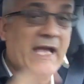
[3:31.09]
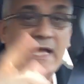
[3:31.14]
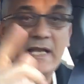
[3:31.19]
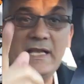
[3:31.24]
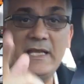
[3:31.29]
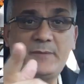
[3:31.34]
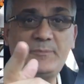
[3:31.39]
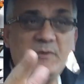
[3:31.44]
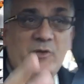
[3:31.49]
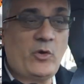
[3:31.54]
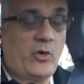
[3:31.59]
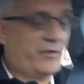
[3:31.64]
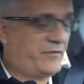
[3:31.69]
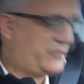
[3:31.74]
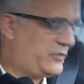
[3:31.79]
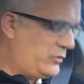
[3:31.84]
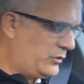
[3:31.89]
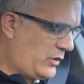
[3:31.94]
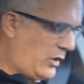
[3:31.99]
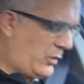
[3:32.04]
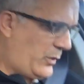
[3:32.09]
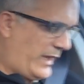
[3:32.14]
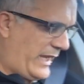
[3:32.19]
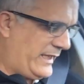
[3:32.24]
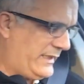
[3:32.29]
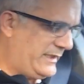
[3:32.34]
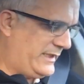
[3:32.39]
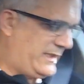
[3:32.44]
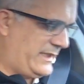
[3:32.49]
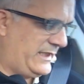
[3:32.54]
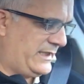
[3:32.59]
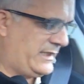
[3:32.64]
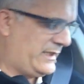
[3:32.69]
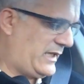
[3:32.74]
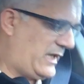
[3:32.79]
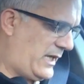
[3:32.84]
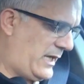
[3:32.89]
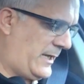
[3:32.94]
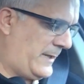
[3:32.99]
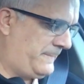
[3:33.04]
Let me know if you know anything
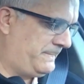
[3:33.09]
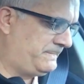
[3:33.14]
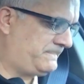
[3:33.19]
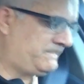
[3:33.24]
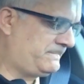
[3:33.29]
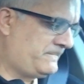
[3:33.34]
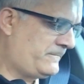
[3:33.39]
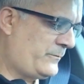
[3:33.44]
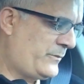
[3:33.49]
else